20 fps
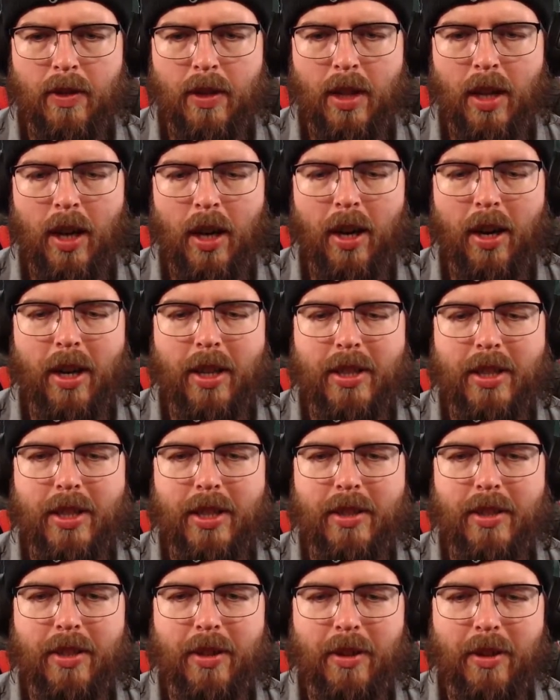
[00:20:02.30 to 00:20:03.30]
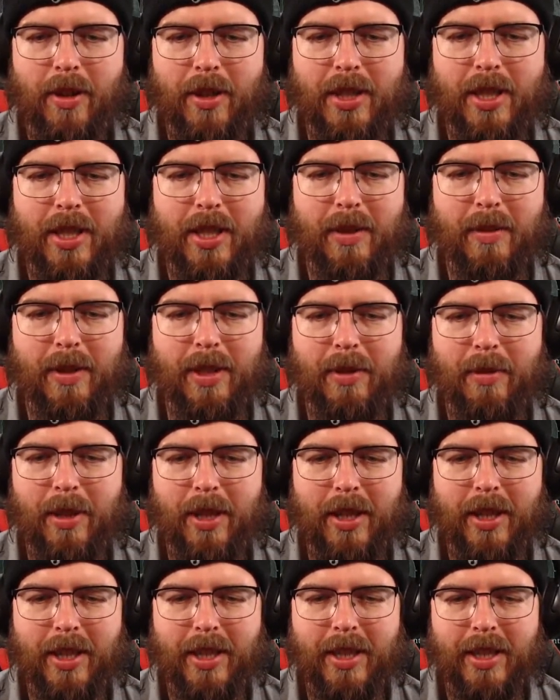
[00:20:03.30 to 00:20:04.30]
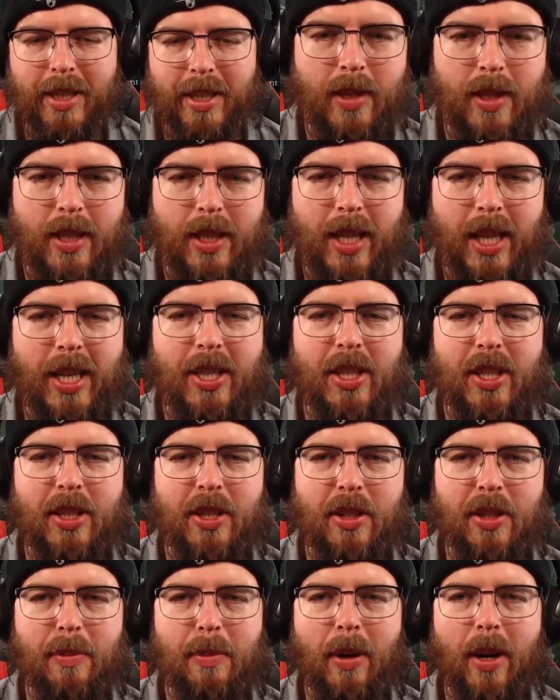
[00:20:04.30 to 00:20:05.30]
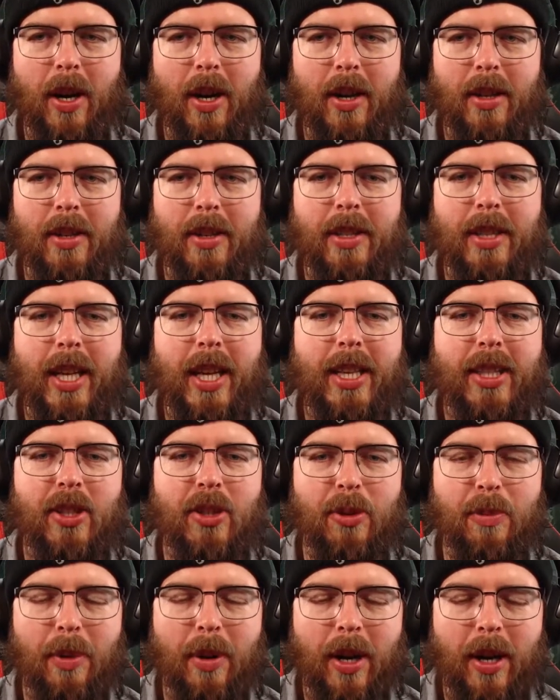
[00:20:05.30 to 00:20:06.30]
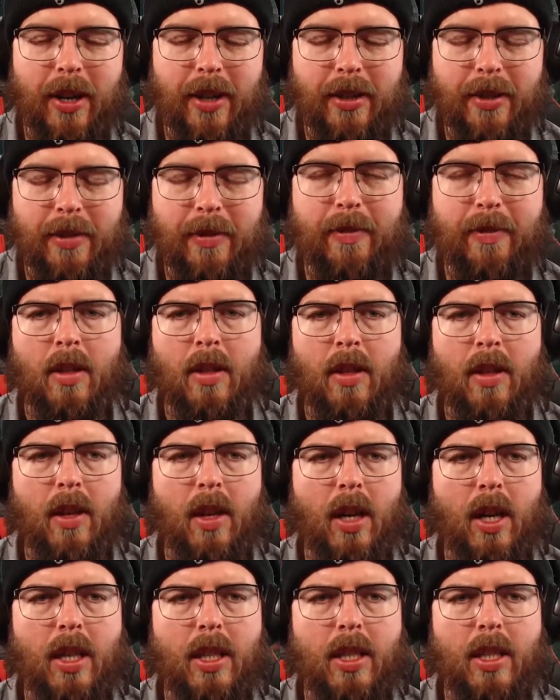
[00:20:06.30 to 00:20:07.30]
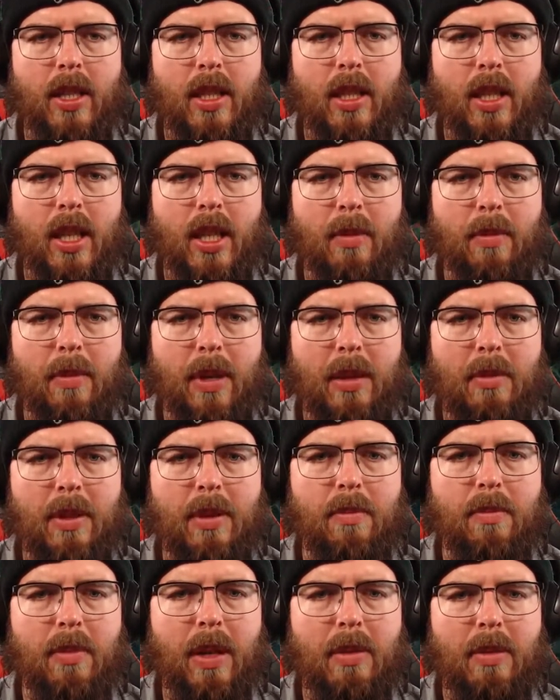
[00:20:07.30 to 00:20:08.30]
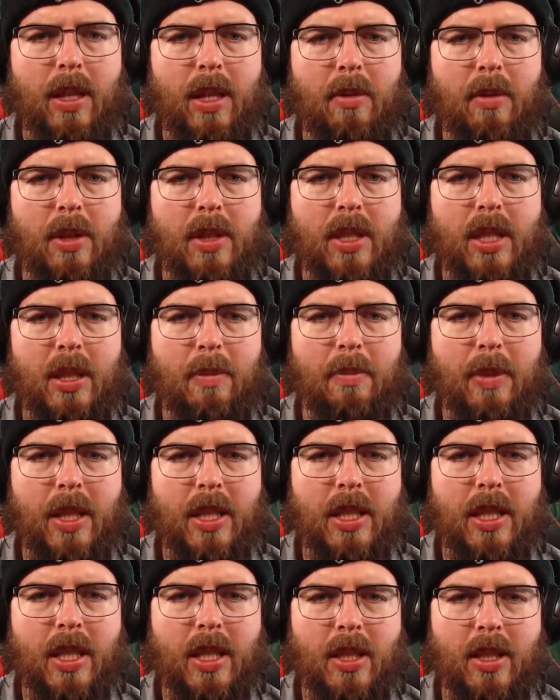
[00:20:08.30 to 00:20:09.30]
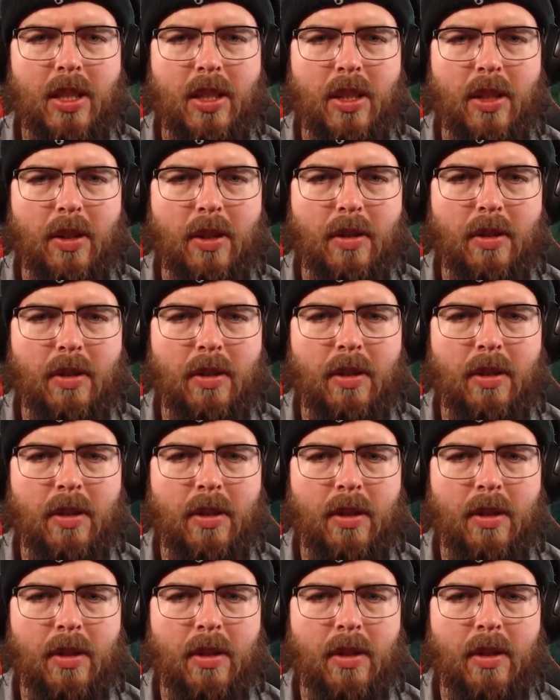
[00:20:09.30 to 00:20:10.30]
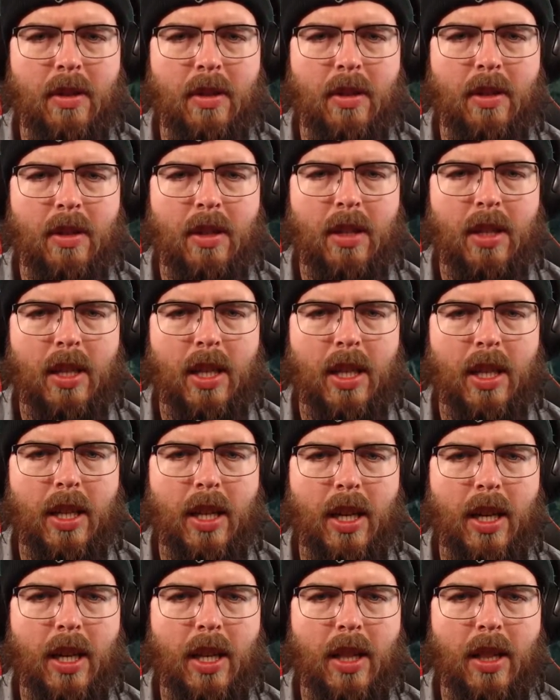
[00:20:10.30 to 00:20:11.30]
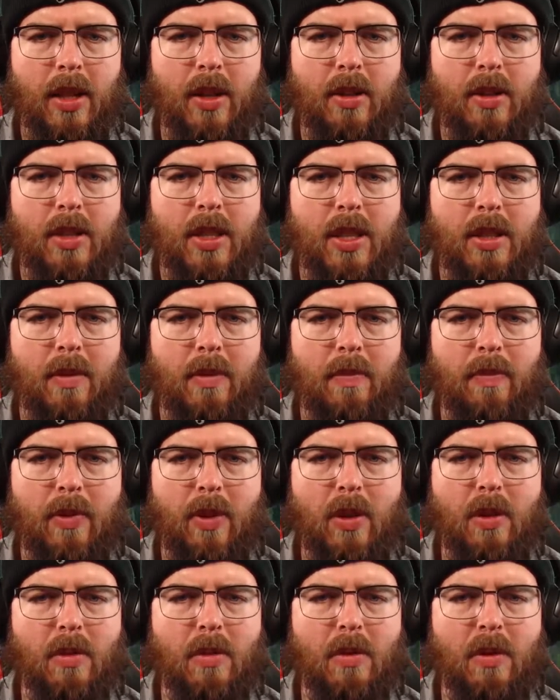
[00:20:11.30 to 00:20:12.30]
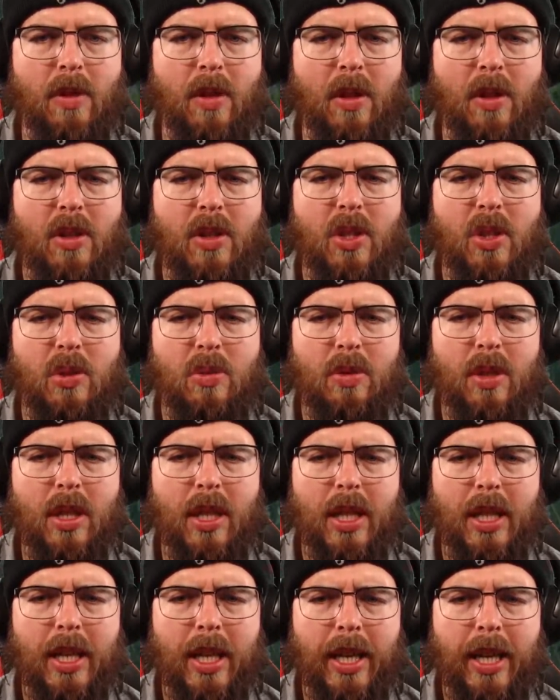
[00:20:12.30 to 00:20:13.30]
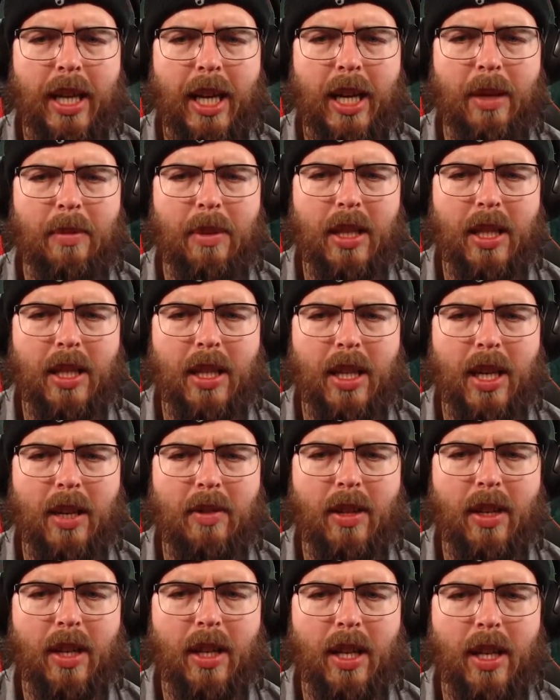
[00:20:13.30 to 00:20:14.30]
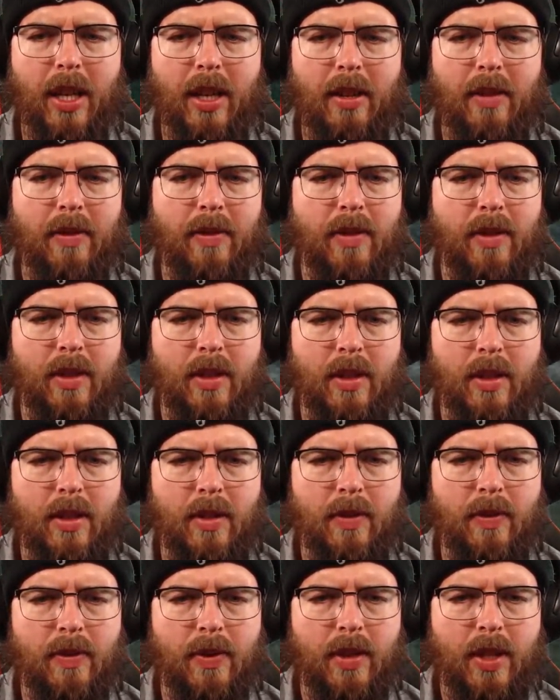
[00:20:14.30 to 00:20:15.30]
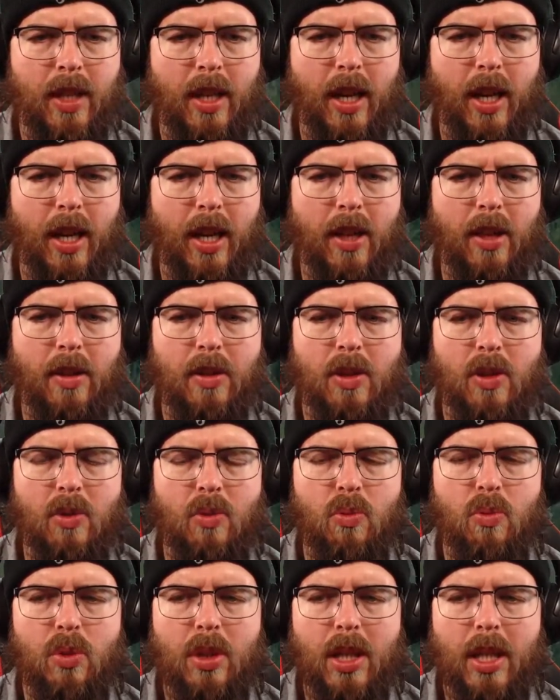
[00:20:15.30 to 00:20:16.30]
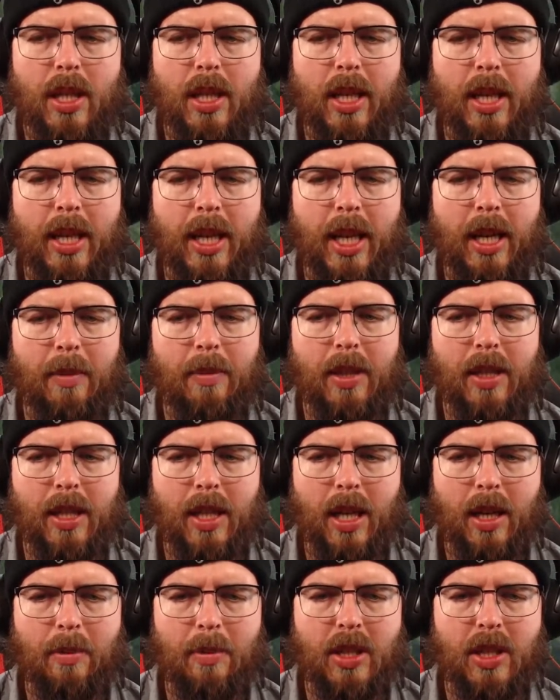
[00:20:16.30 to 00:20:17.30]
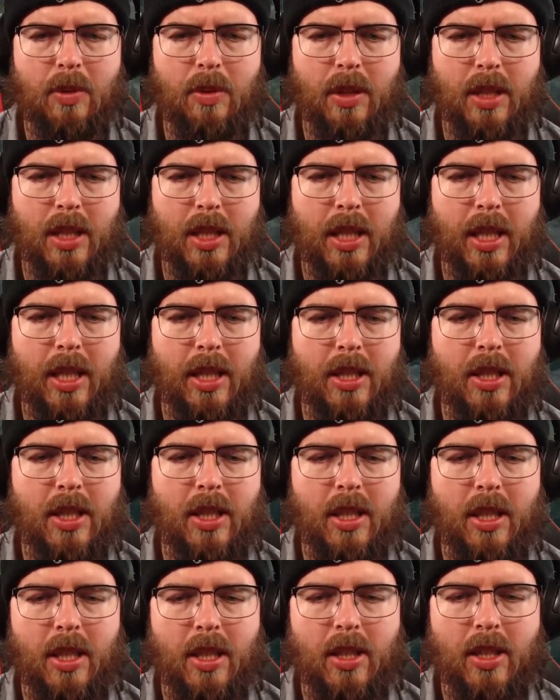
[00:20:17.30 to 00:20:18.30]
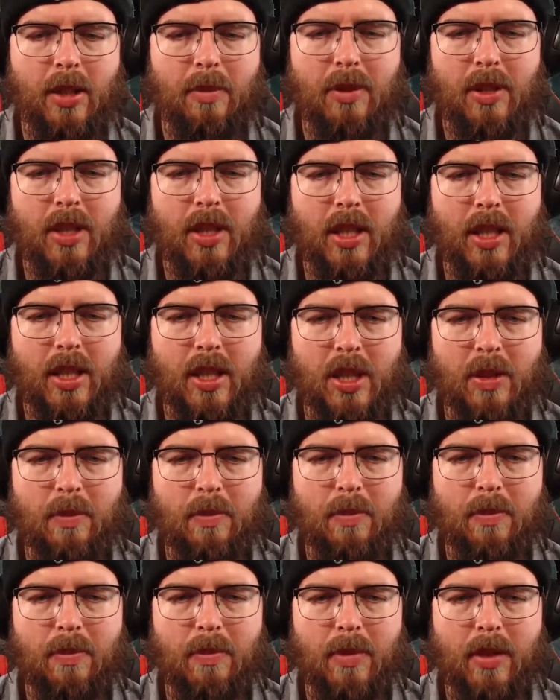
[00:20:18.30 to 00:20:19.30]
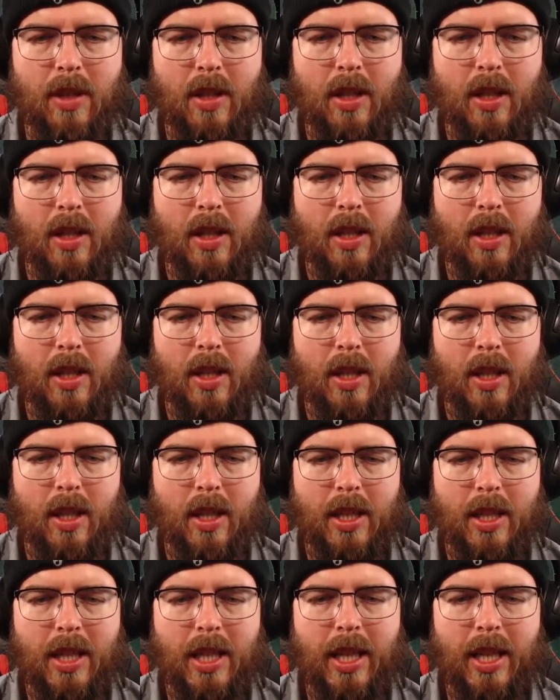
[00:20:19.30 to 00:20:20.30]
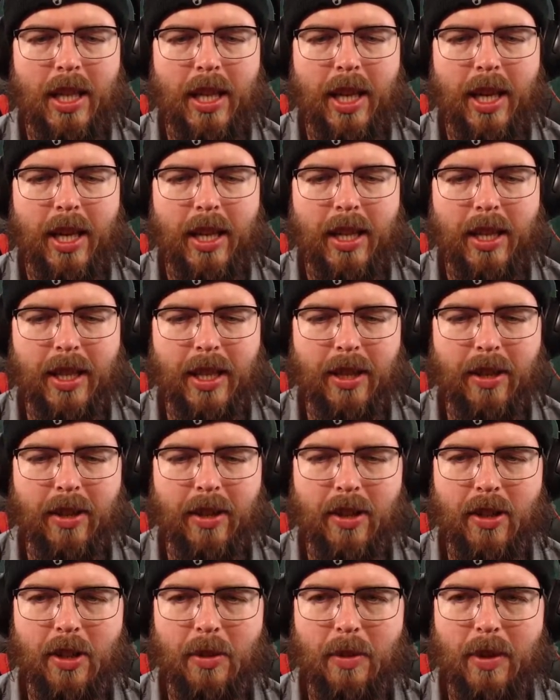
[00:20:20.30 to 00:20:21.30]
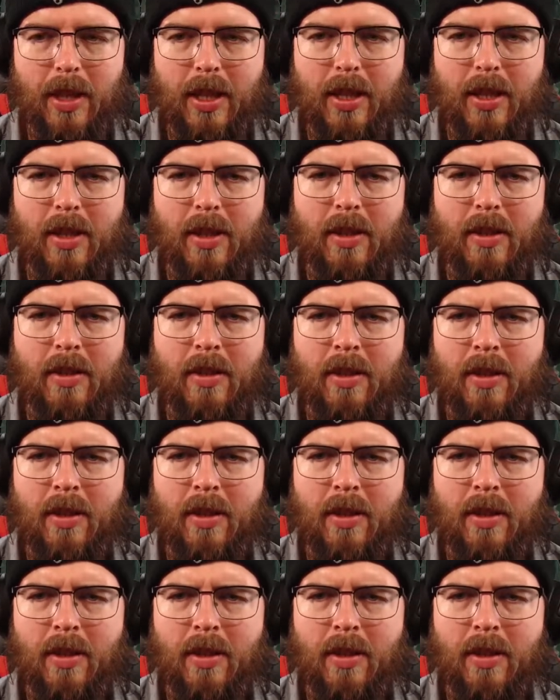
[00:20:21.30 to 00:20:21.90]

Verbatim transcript: Oh, dude, awesome. It worked. That's a good pot. Thank you, pot. I think maybe maybe that wasn't the best thing to do. It uh, looks looks really unhappy that I've done that. Uh, it looks really unhappy that I've messed with its kids. So I'm just going to just get out of there a little bit, you know?